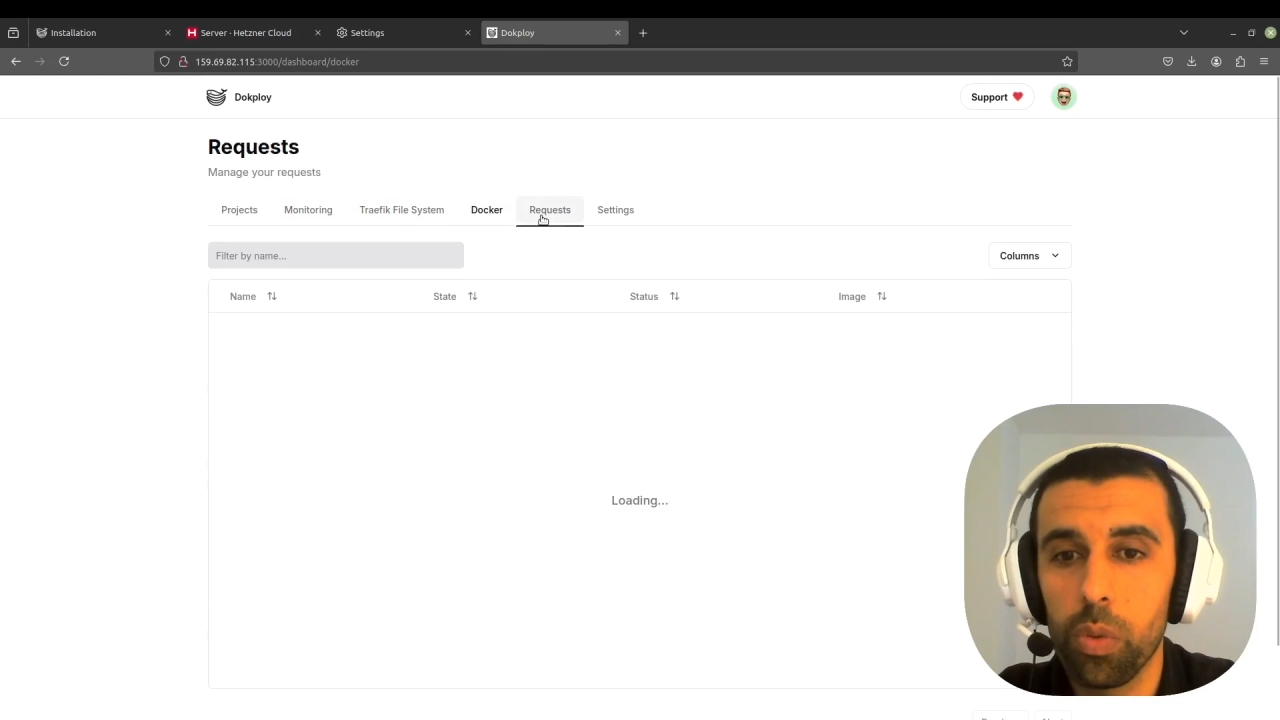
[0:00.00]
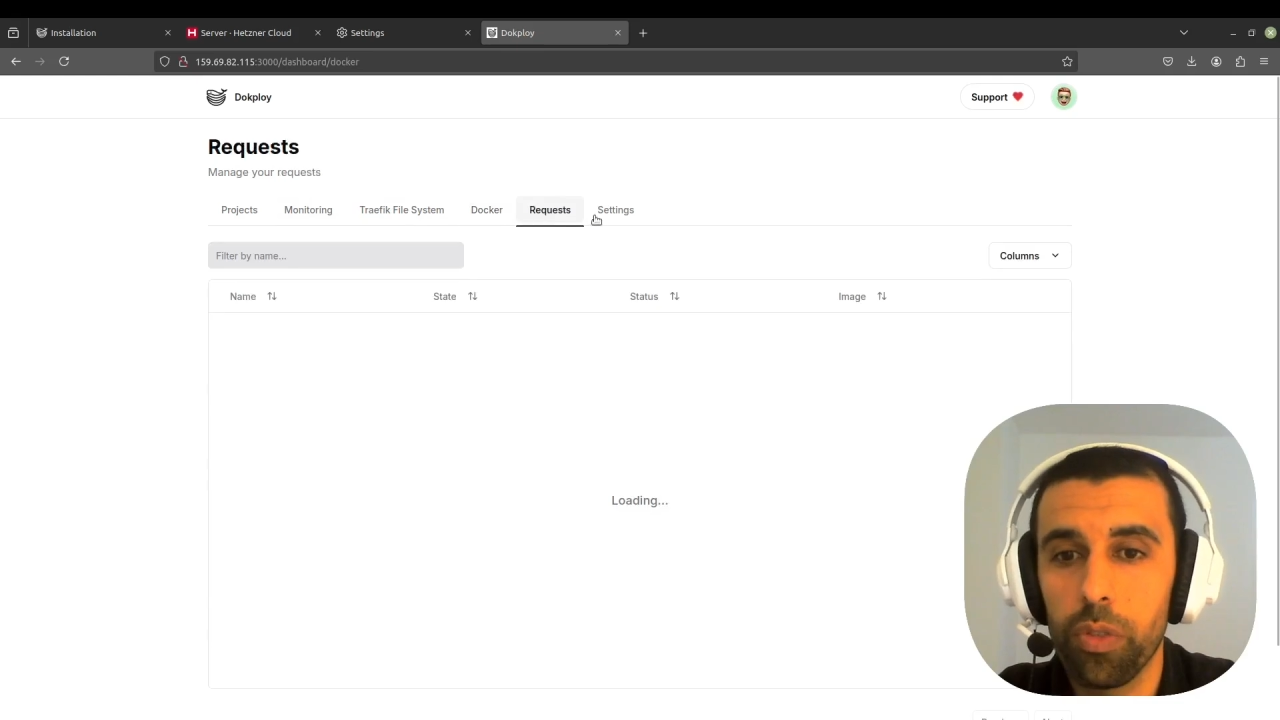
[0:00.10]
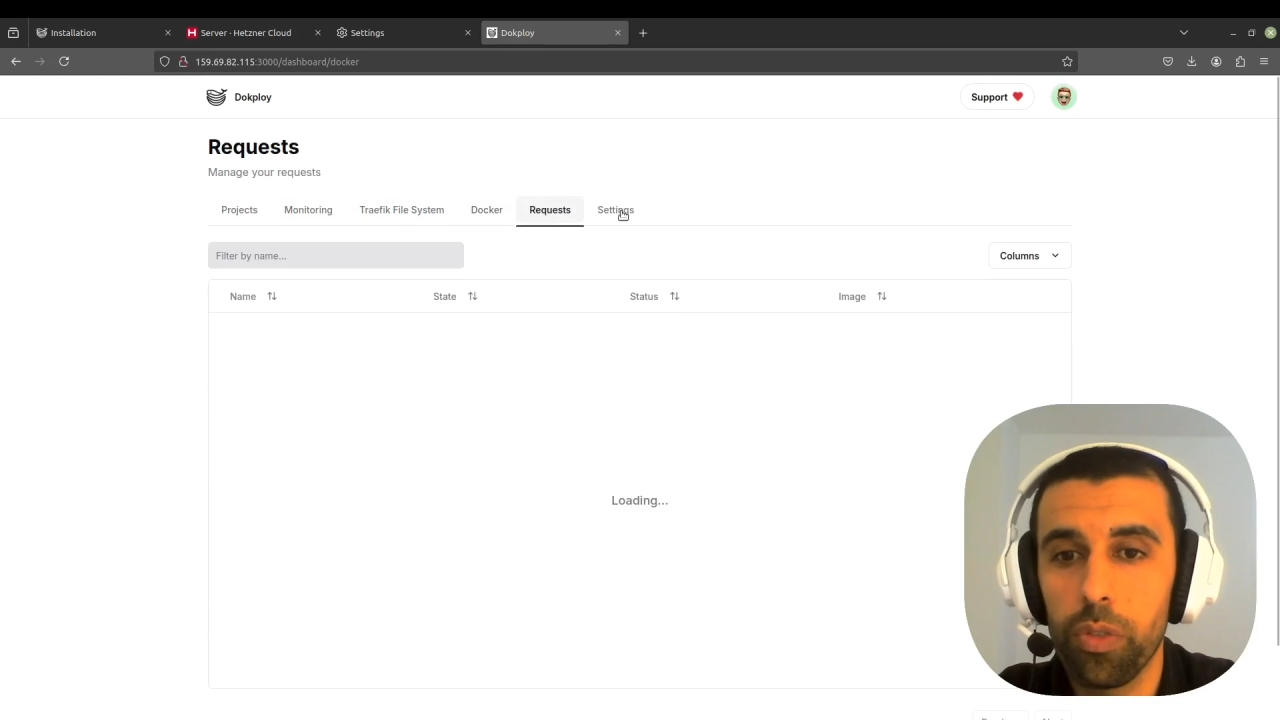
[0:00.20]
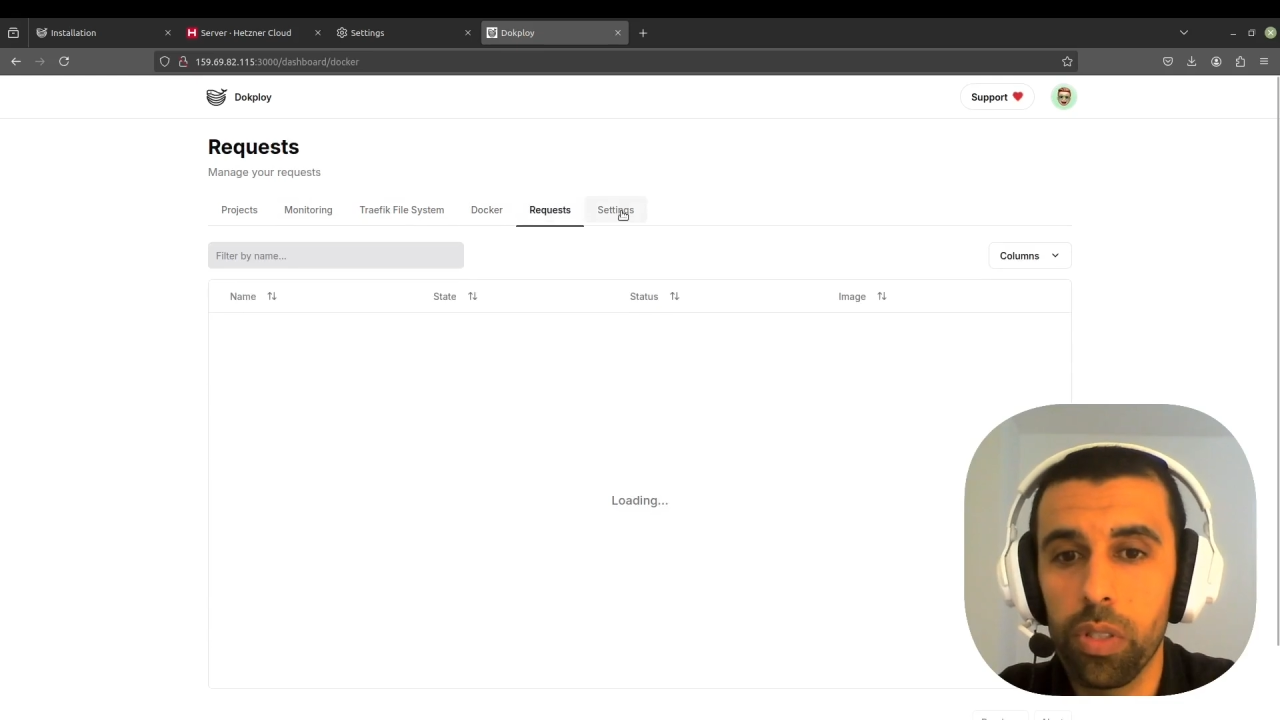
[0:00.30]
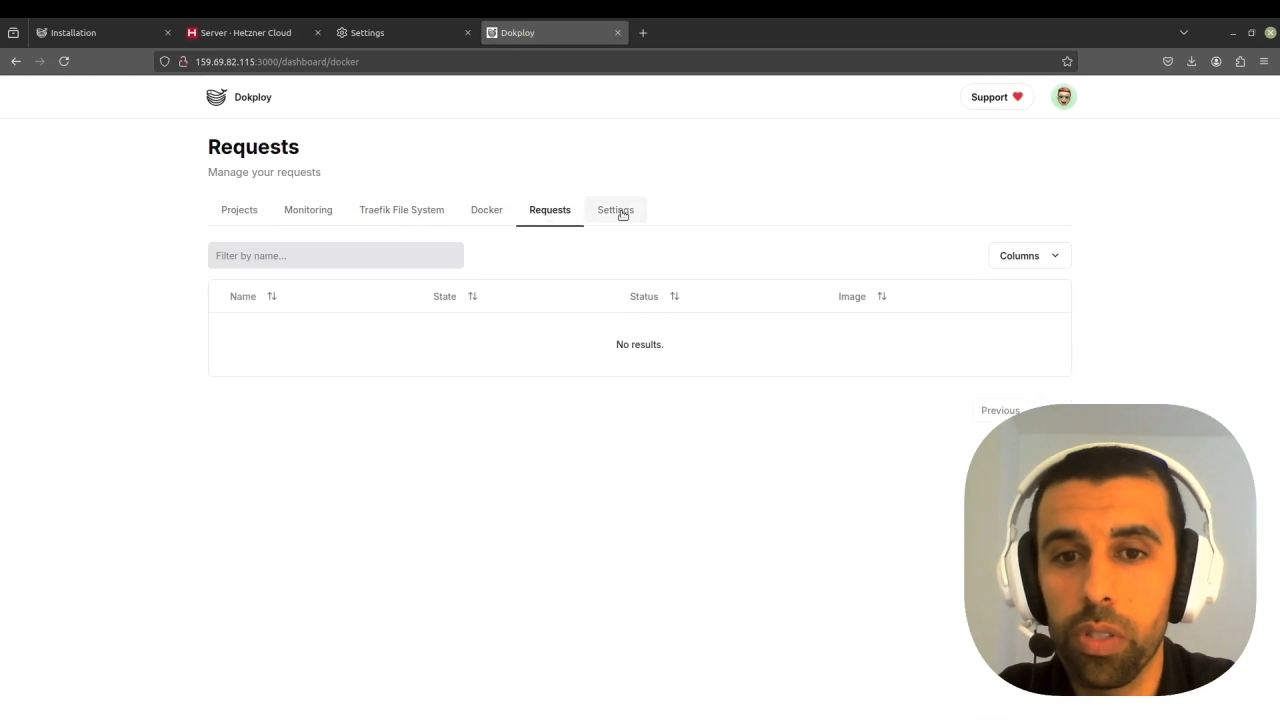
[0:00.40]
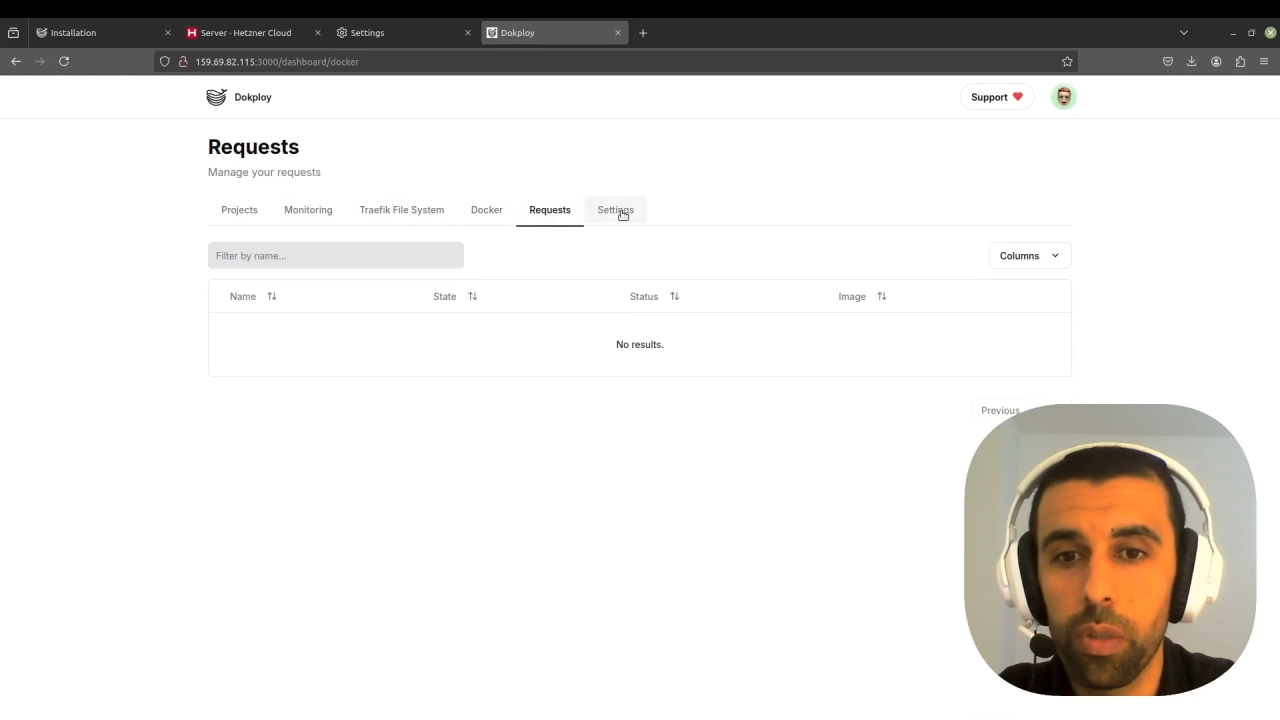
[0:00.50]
the first